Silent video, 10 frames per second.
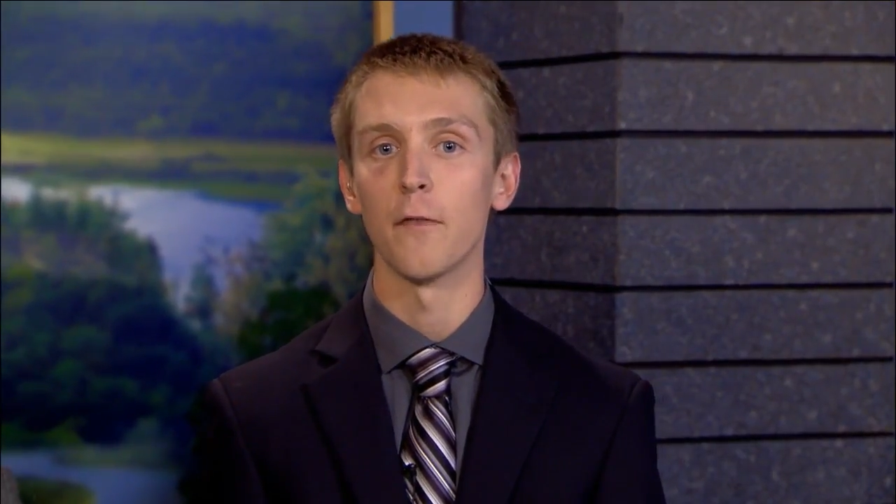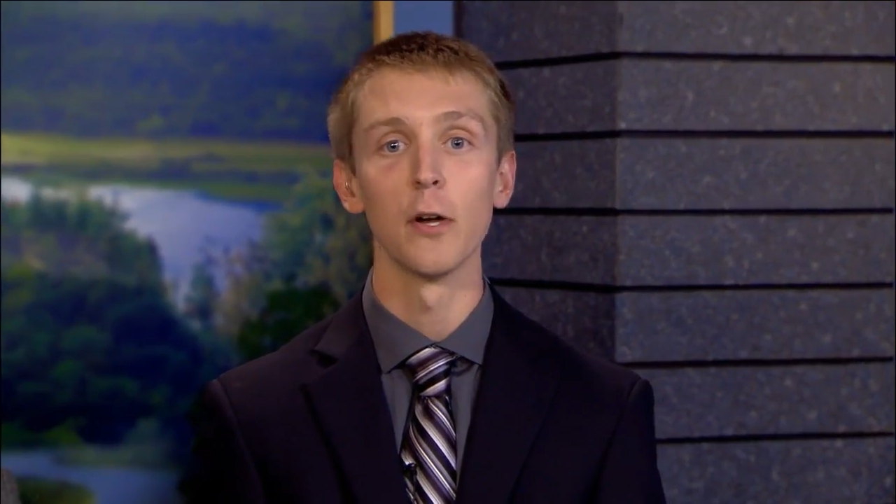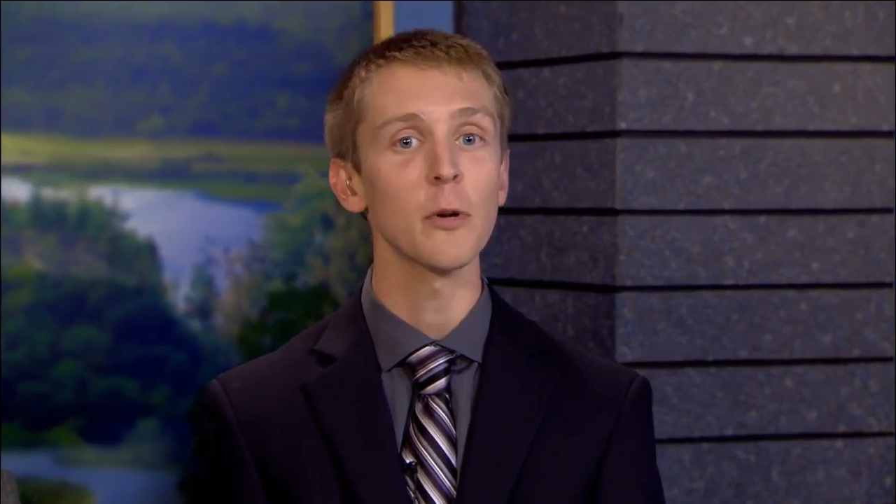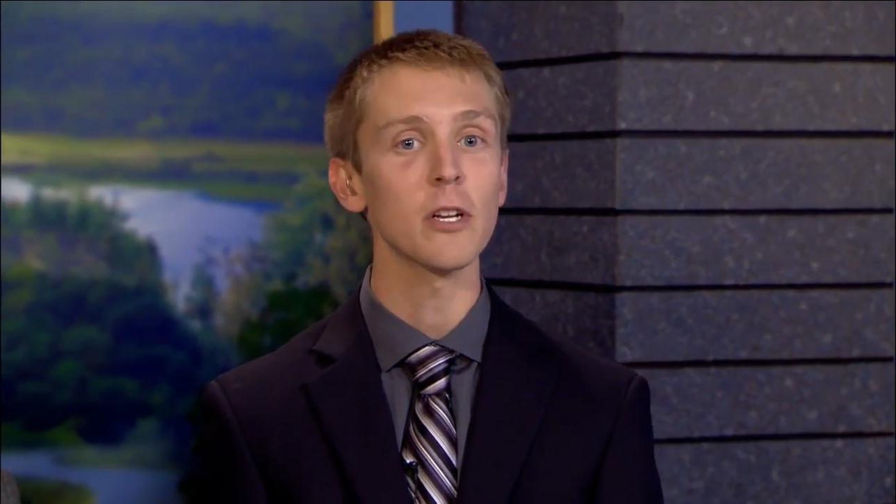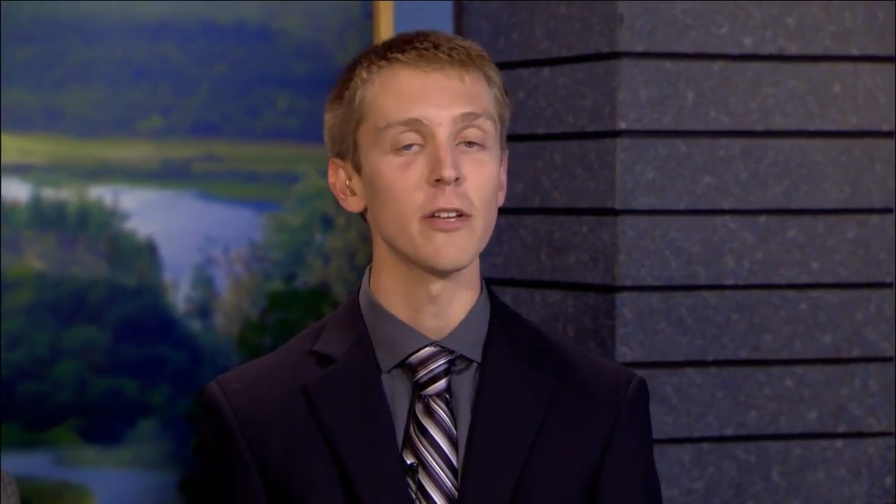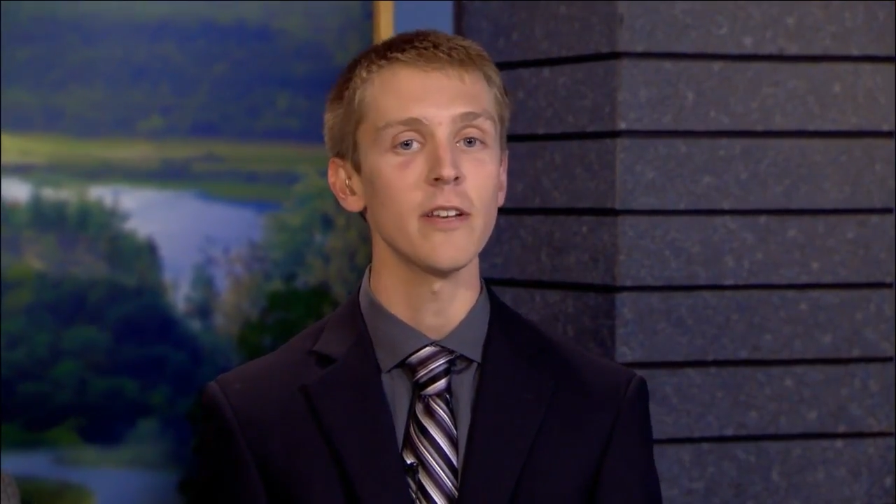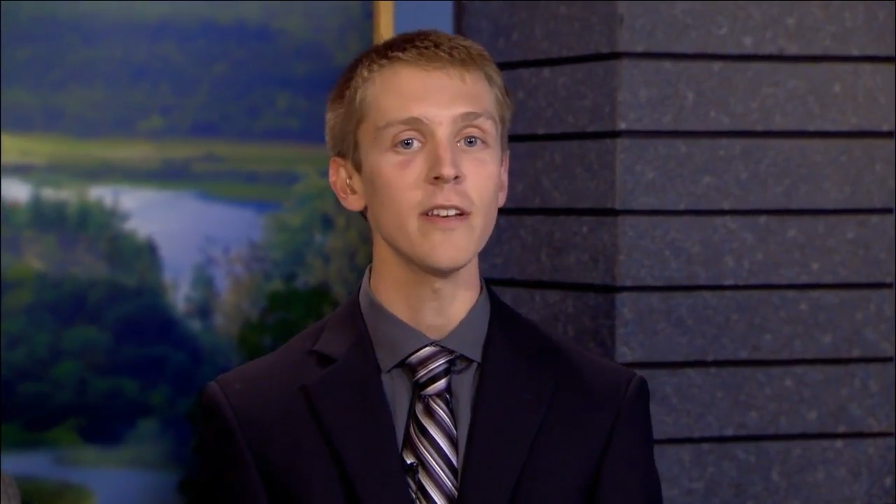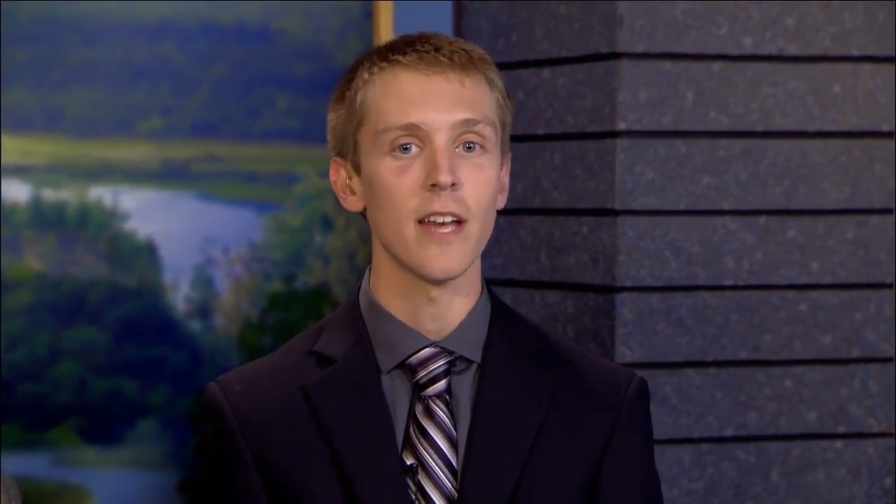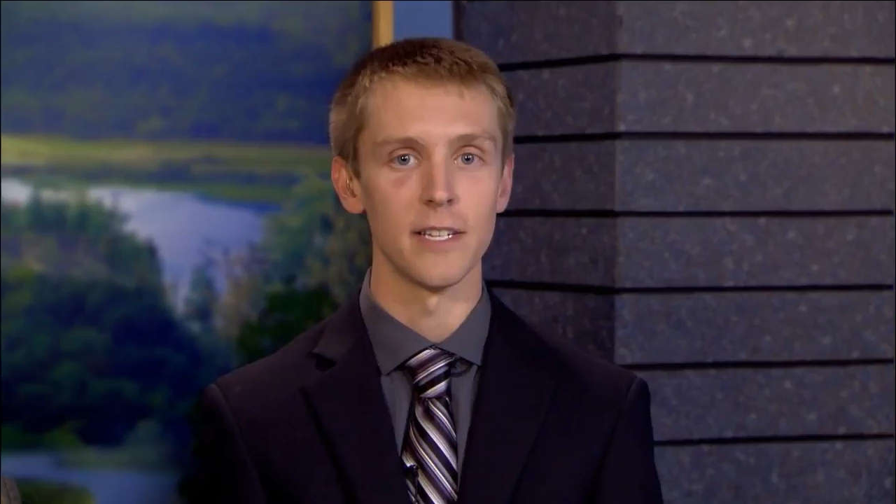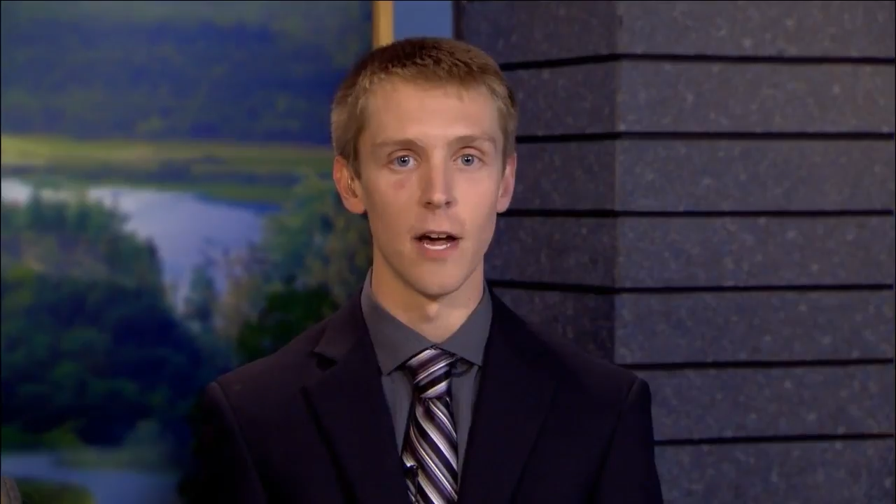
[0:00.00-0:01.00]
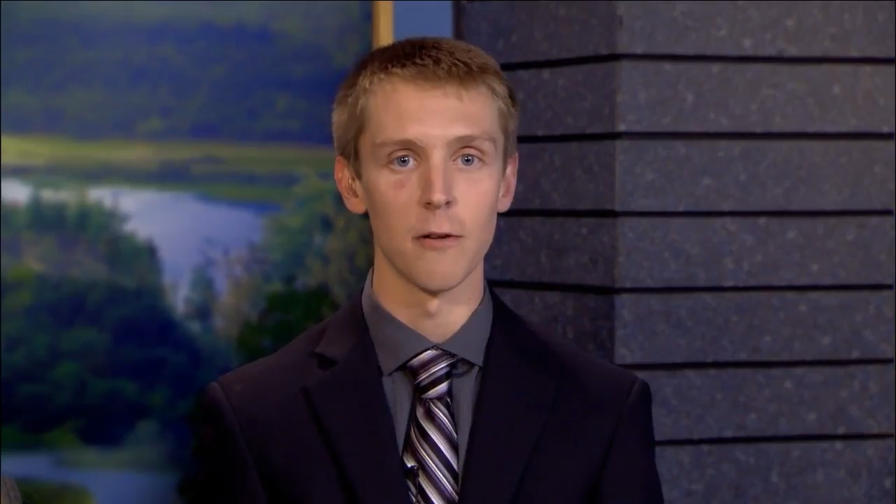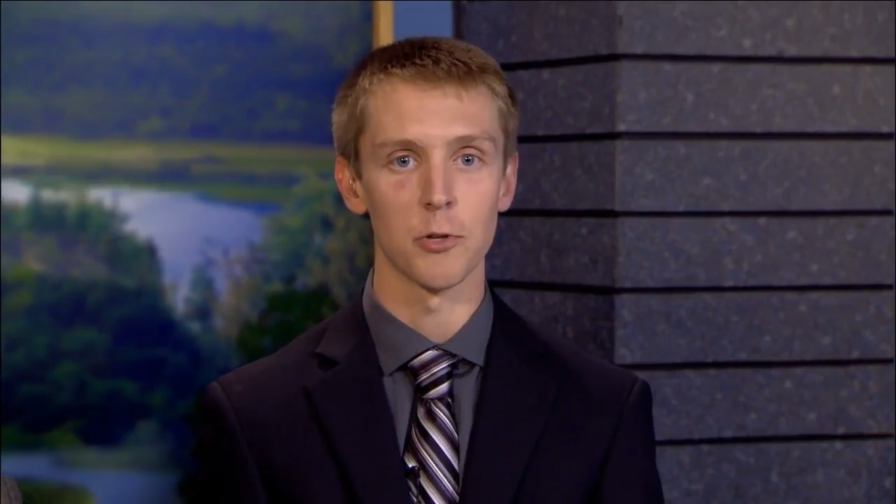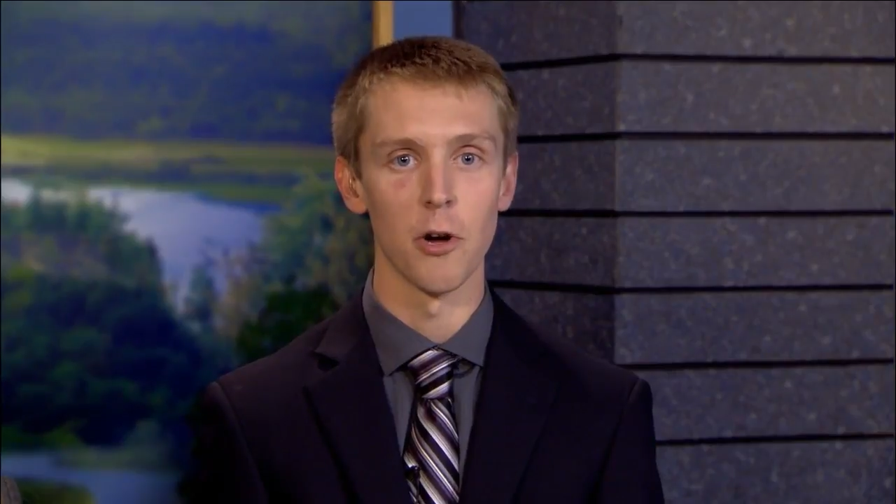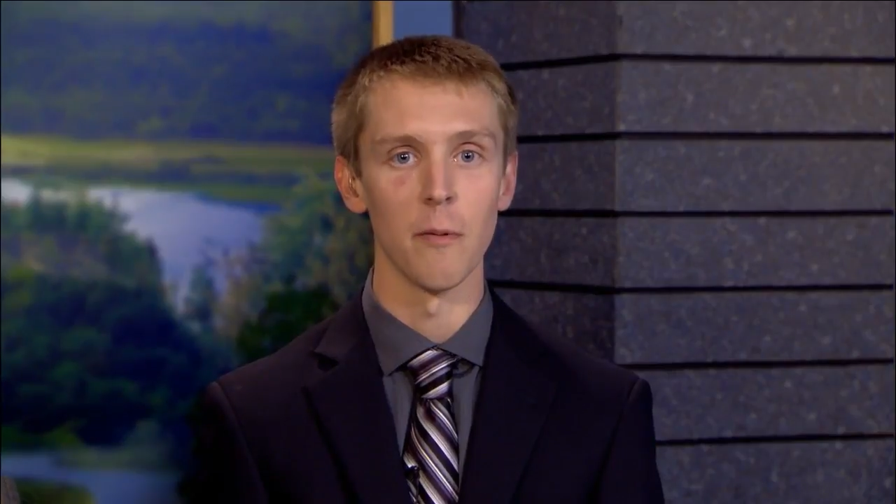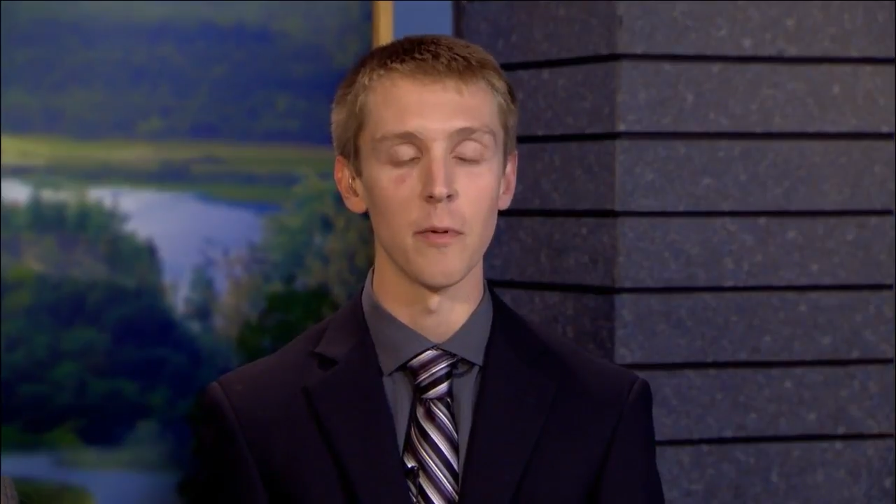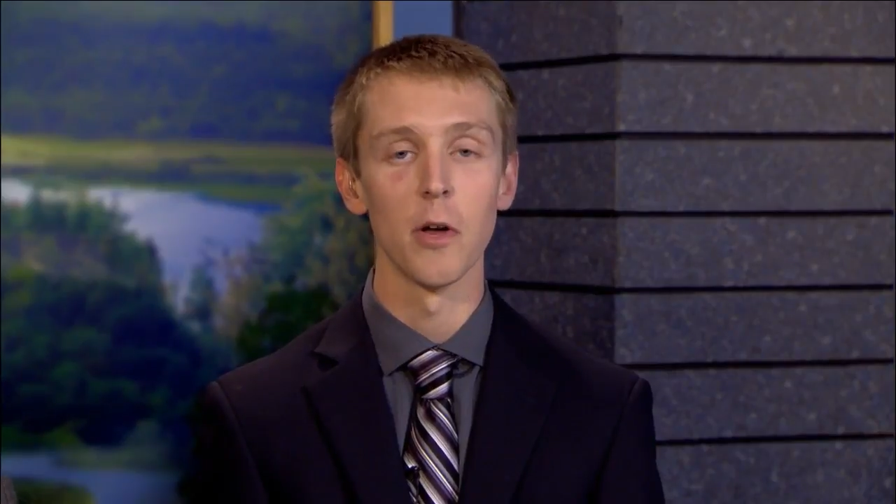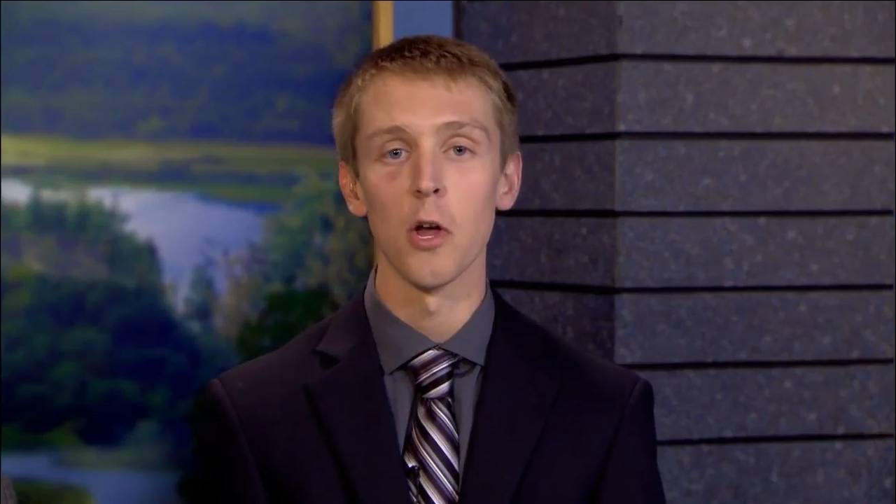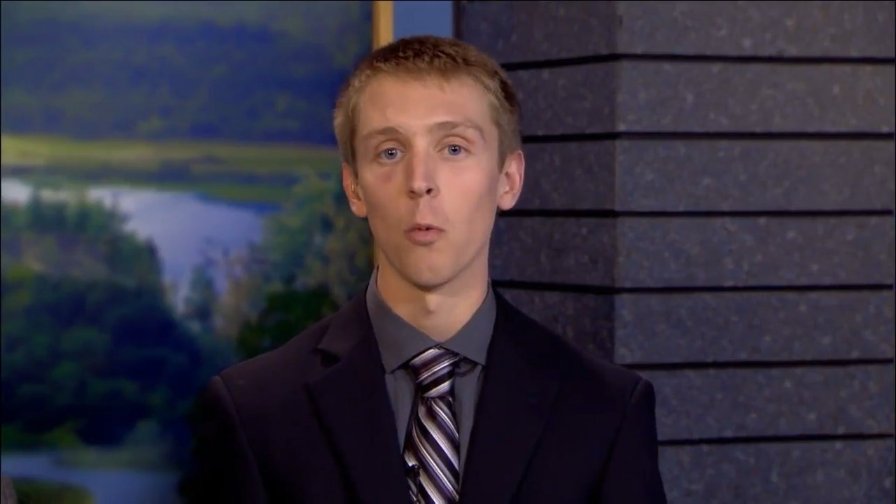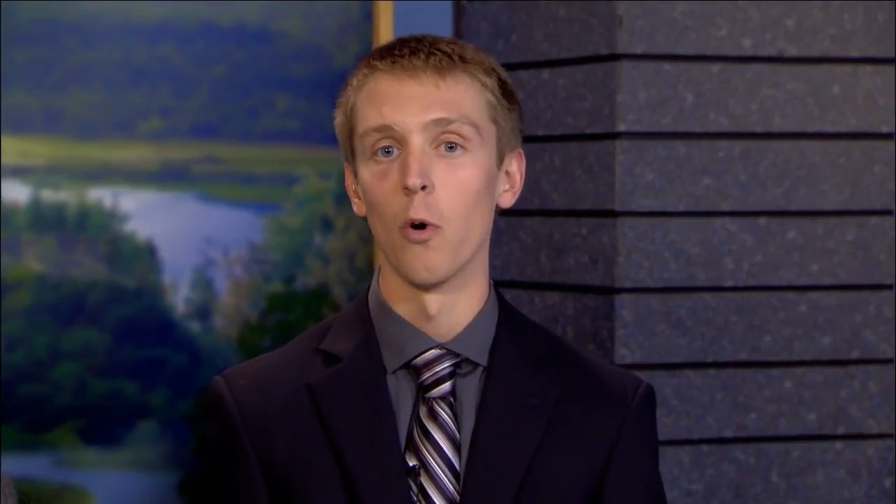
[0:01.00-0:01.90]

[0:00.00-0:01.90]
of Hillary Clinton and Donald Trump.